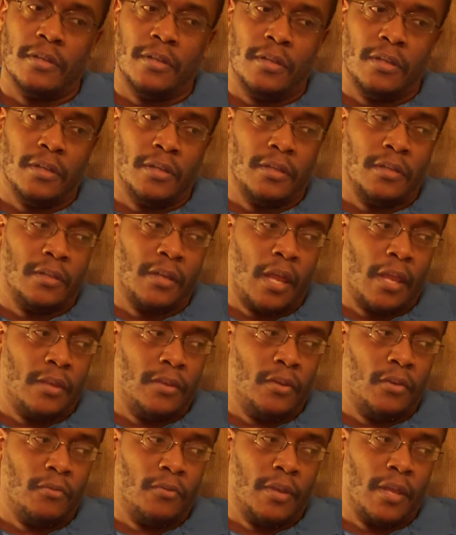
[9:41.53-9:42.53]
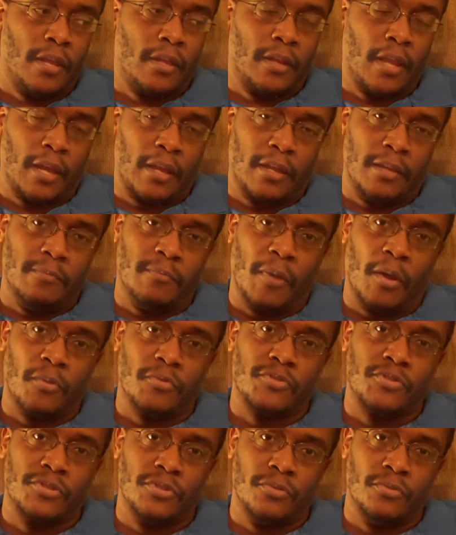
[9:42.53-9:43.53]
And I know that, like, in
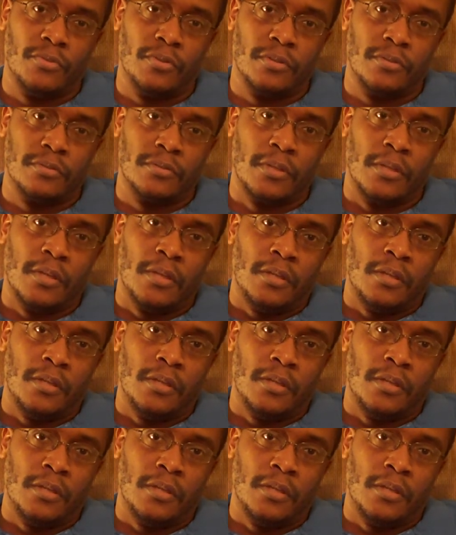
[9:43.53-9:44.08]
most shooters,